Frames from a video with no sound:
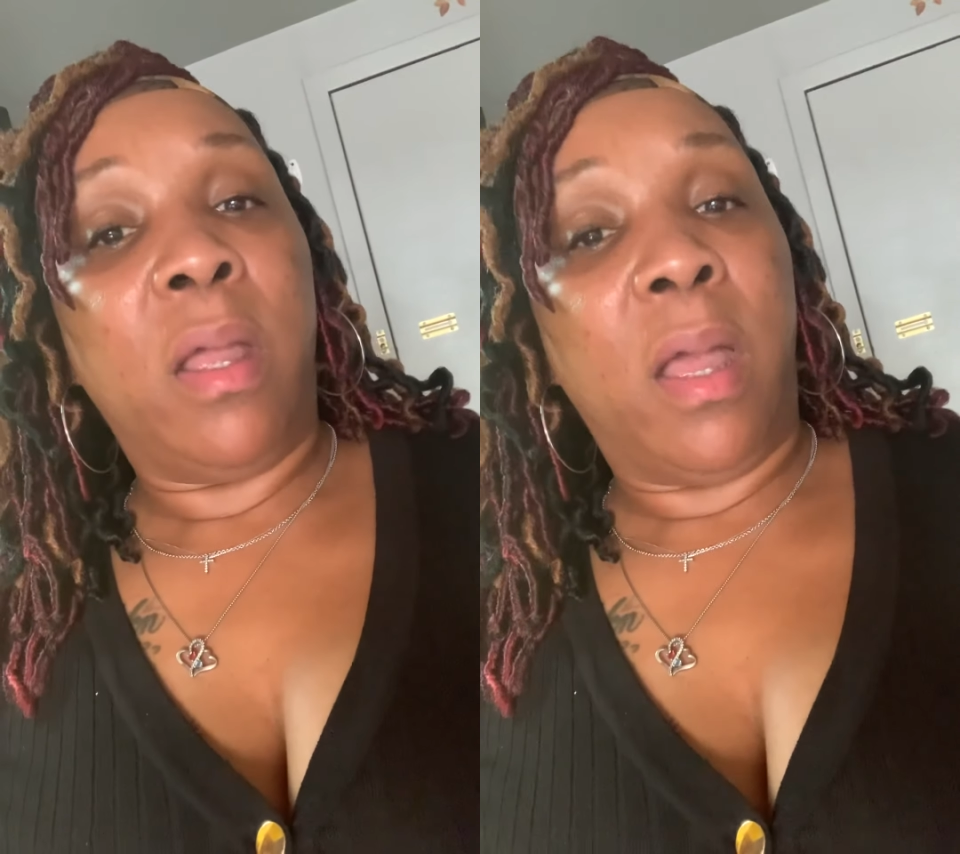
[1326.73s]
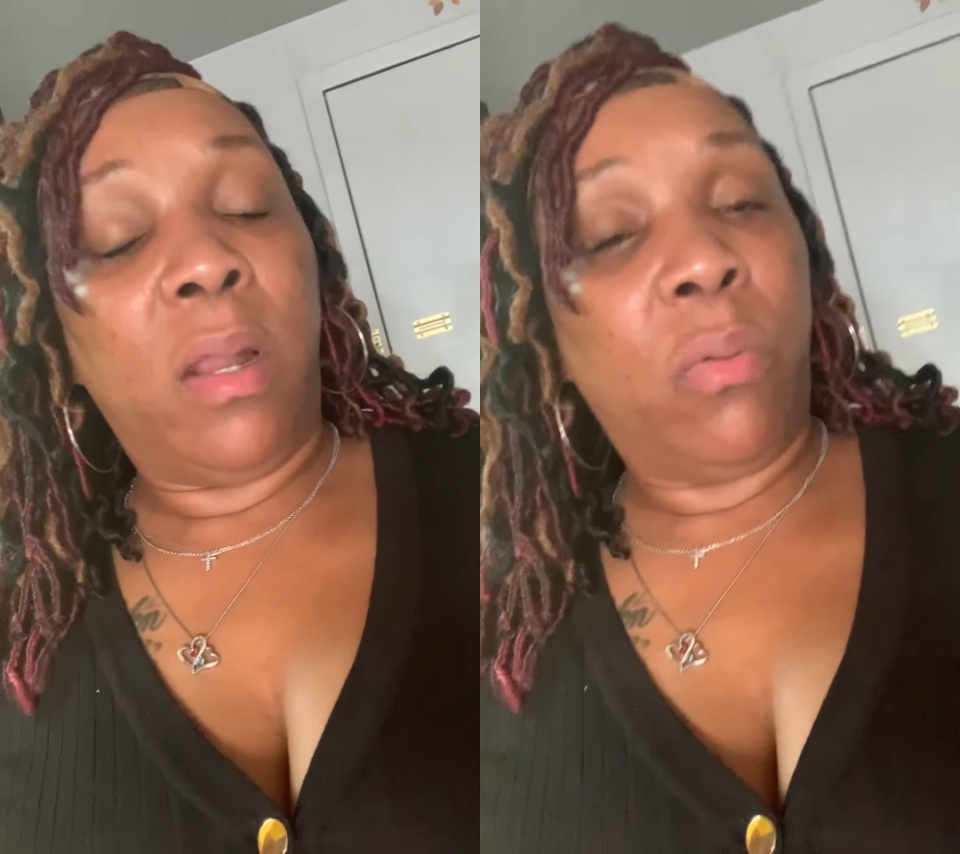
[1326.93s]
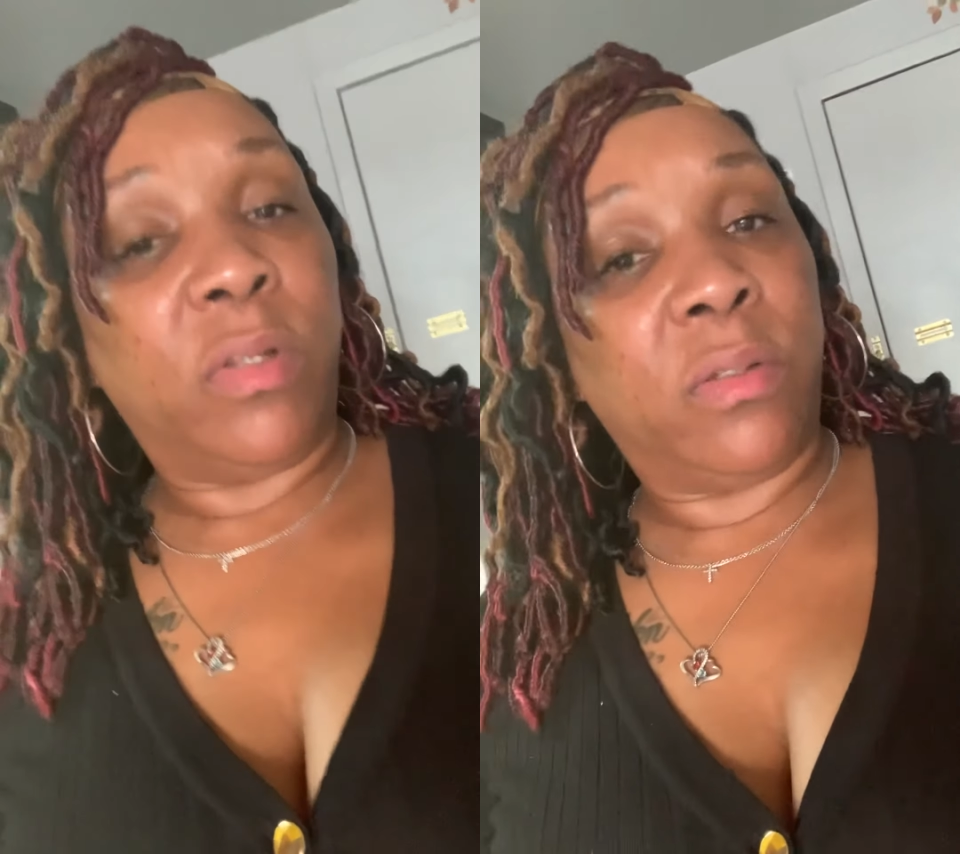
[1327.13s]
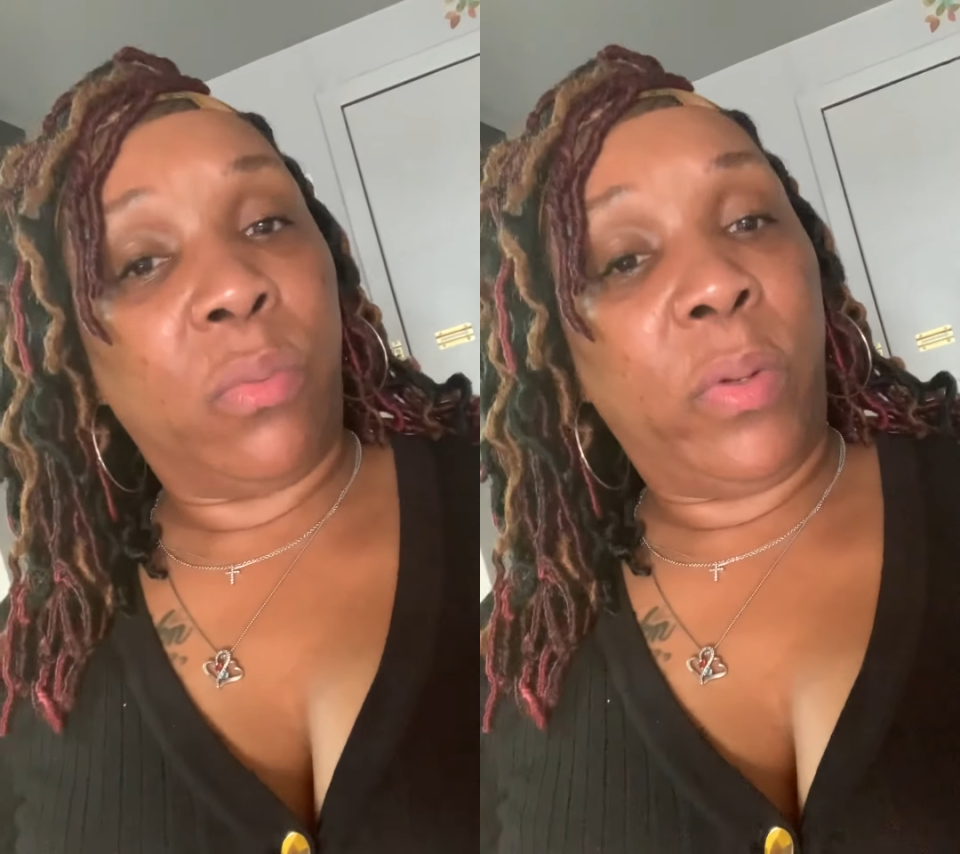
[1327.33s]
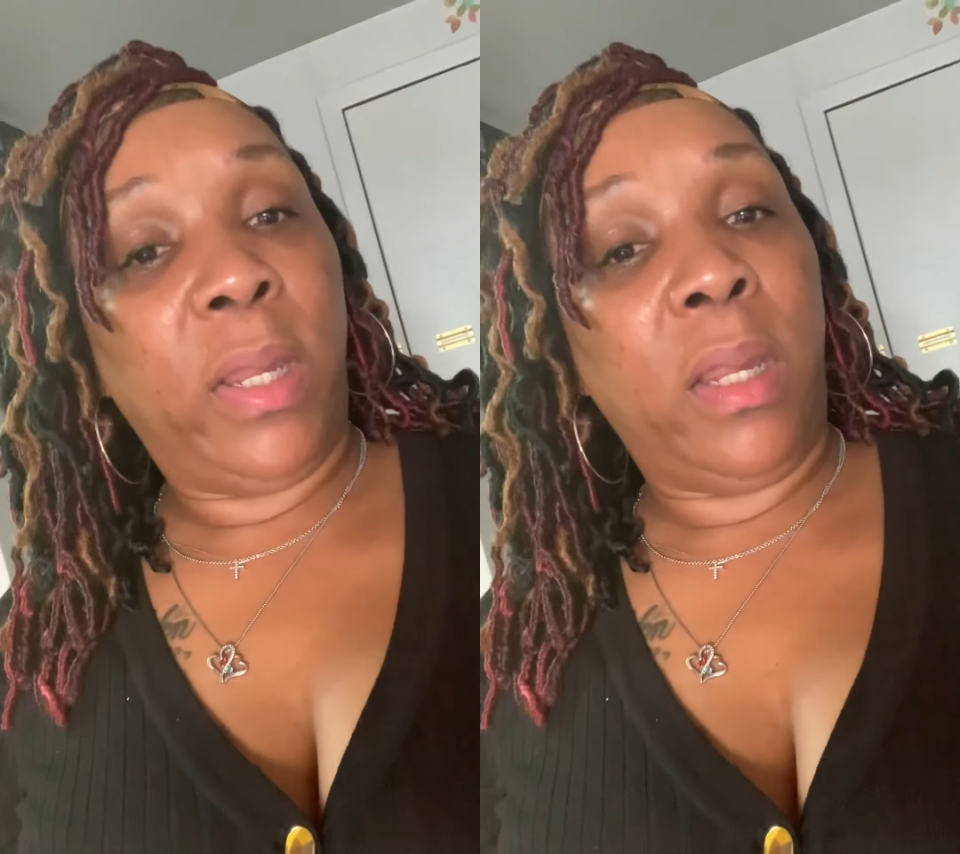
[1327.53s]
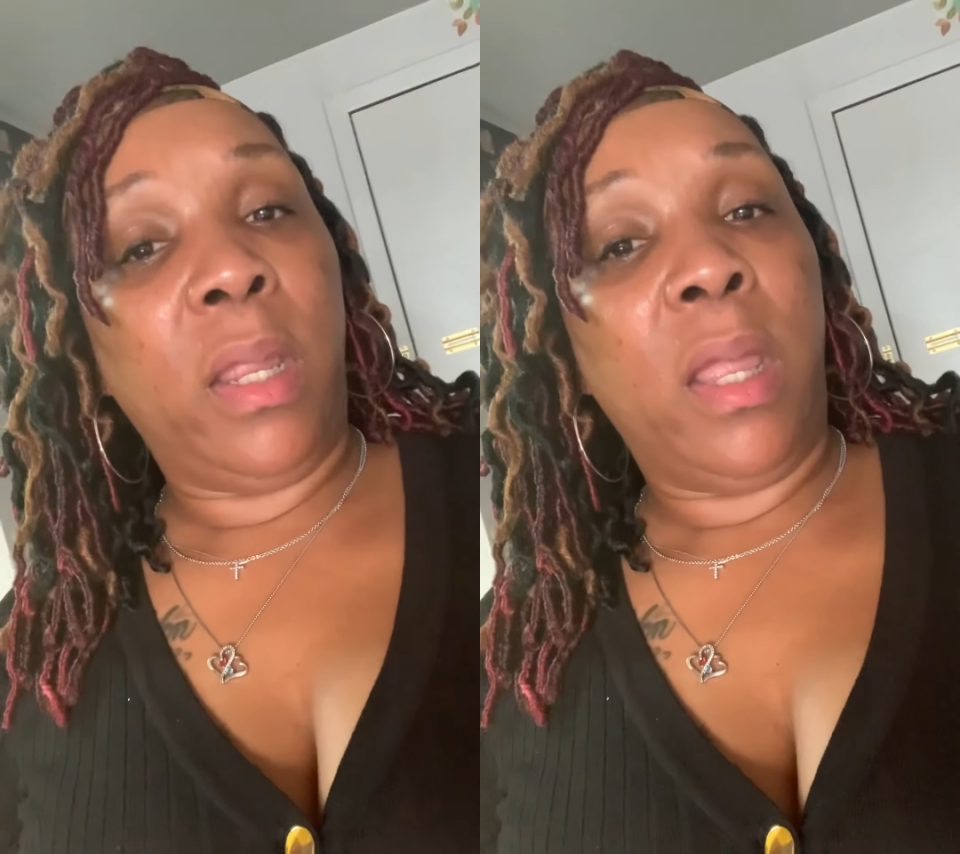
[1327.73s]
I lost the weight.